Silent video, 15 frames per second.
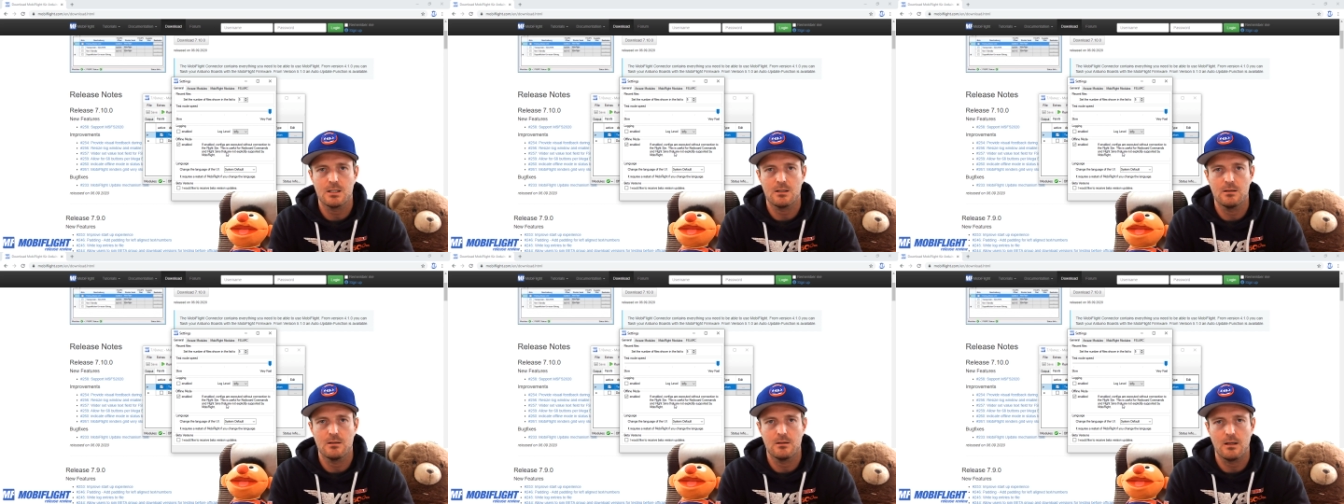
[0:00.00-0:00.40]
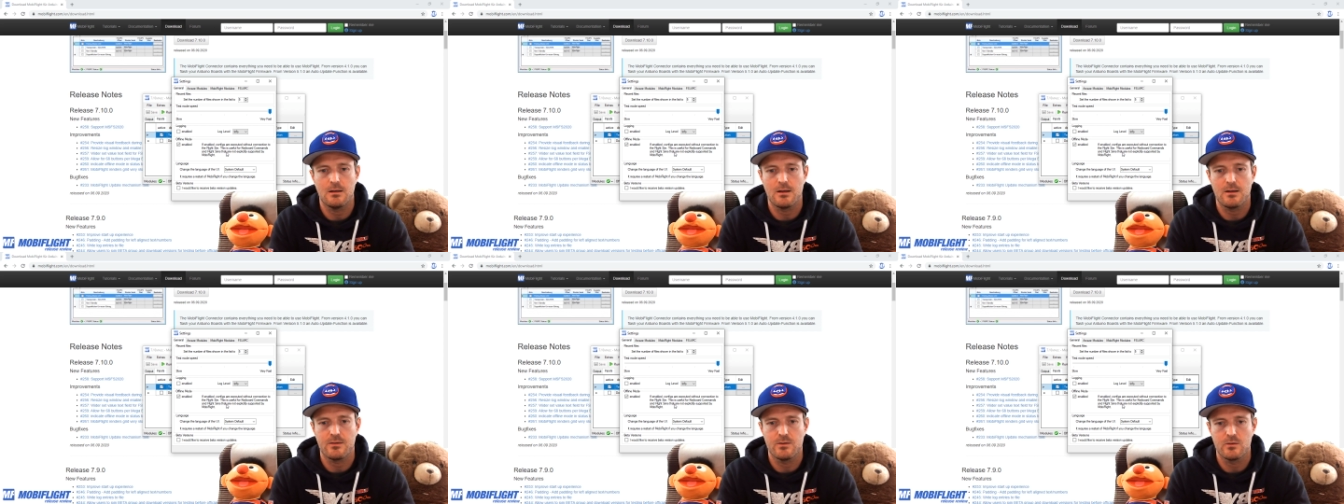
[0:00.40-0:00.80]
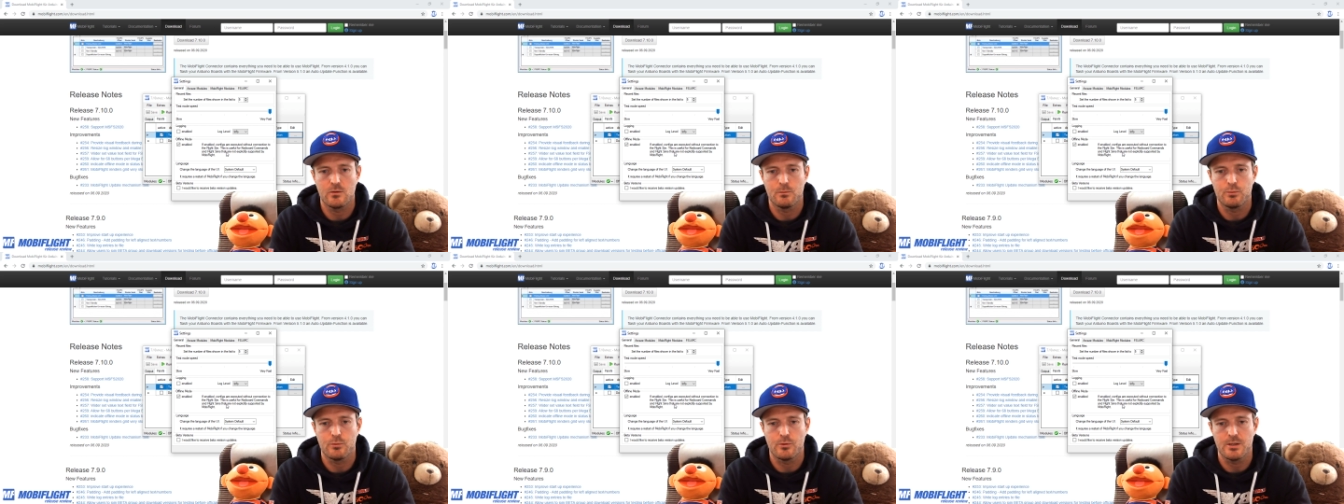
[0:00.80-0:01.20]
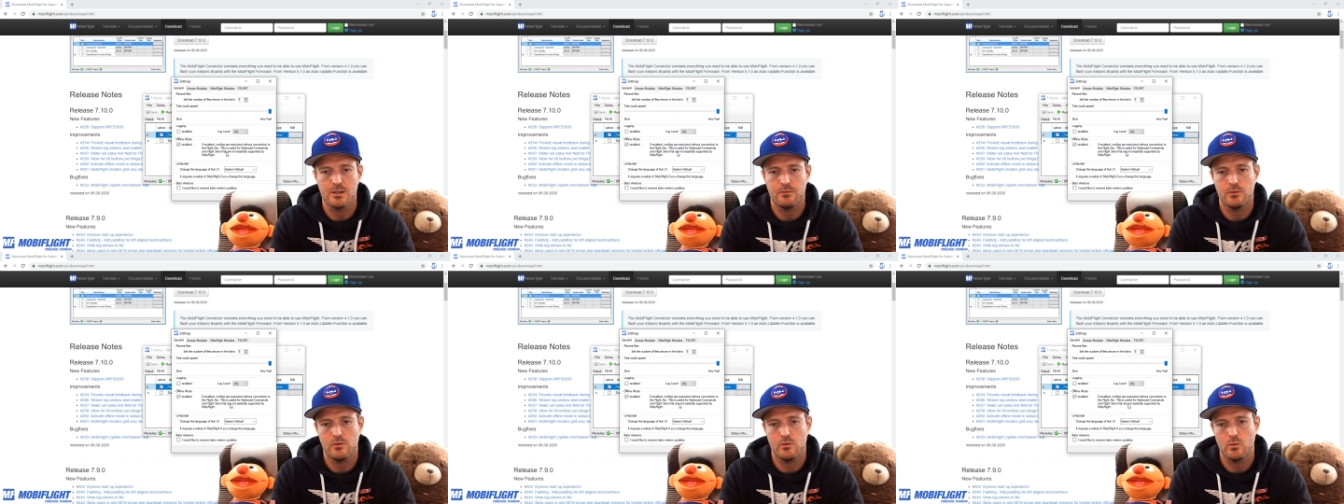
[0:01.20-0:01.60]
uh, that doesn't support
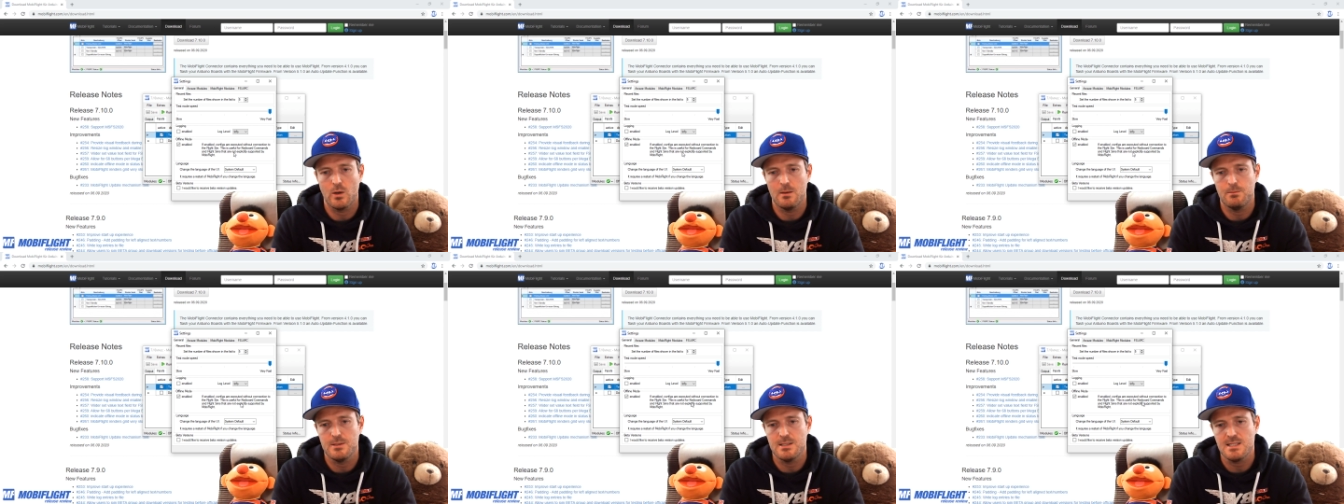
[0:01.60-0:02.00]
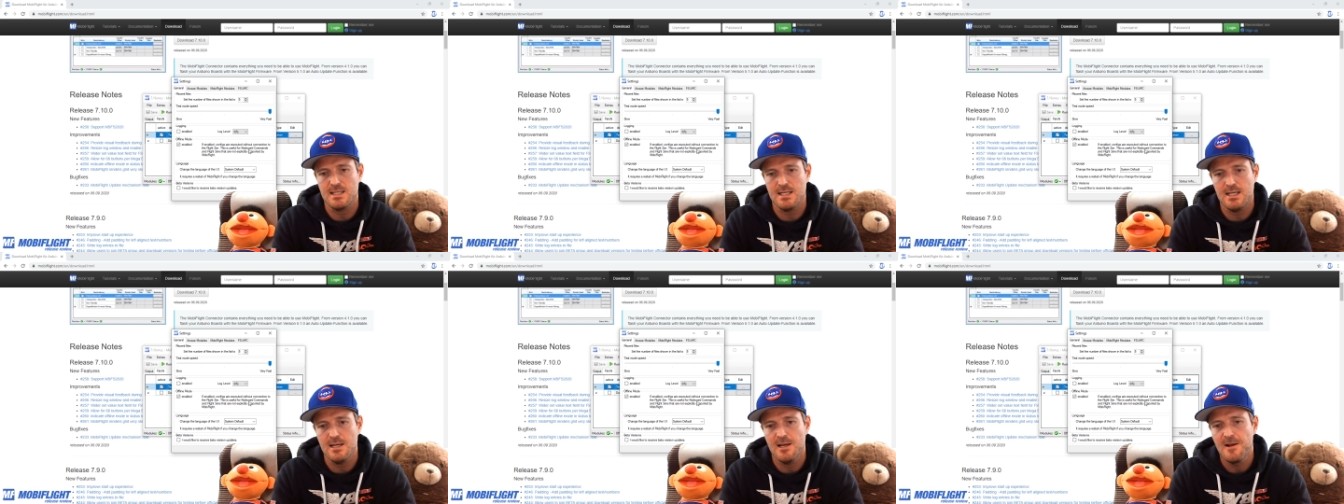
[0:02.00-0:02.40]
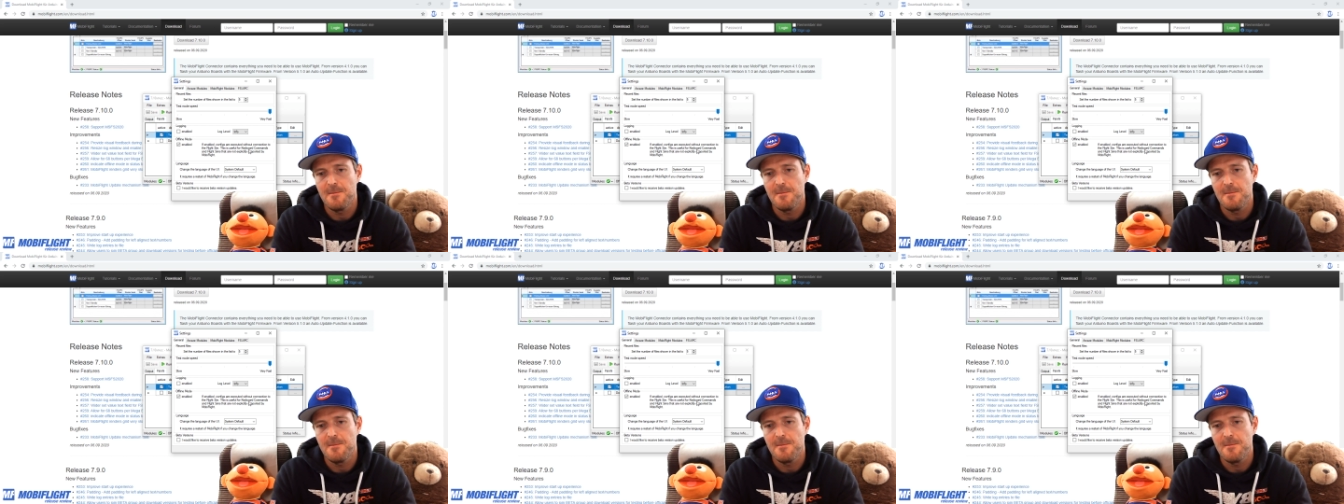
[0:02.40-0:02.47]
FSUIPC,